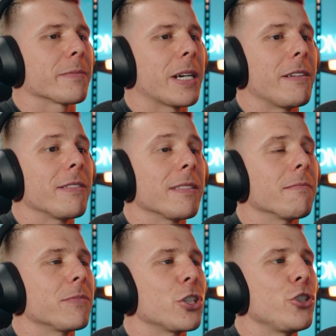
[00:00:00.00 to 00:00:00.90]
My
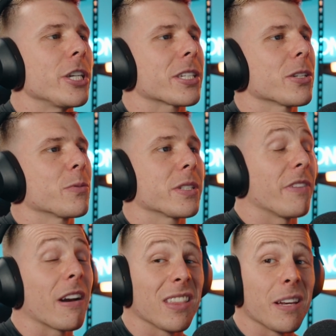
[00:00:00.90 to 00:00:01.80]
jiu-jitsu was
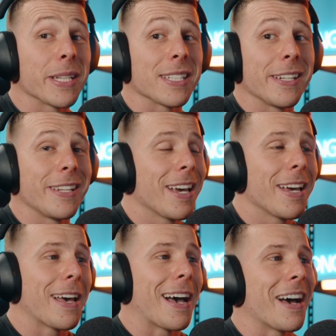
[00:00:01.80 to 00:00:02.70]
very limited,
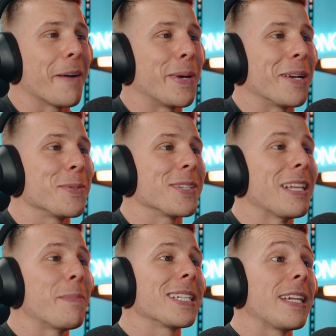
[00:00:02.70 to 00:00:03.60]
but it was
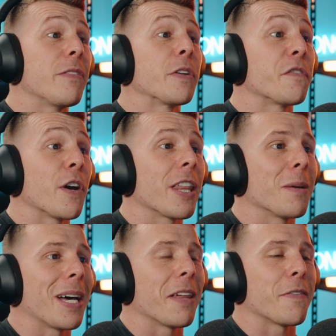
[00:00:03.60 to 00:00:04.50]
limited even further
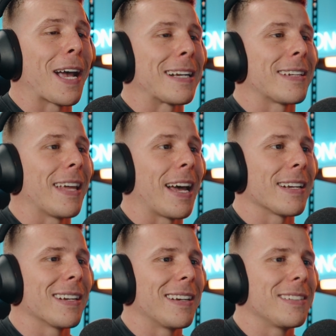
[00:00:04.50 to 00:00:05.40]
by the fact that,
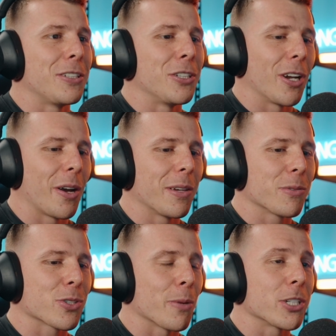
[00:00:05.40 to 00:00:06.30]
you know, there was
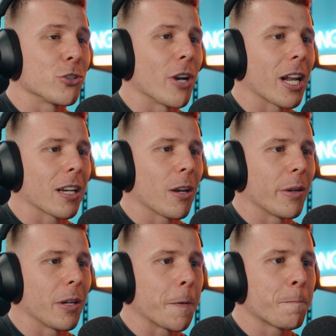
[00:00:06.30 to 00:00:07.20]
so much adrenaline
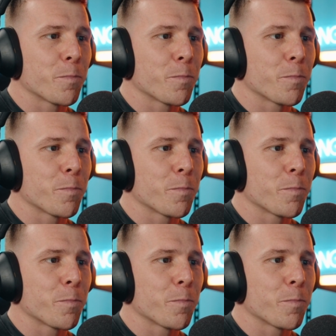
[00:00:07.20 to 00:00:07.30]
going on.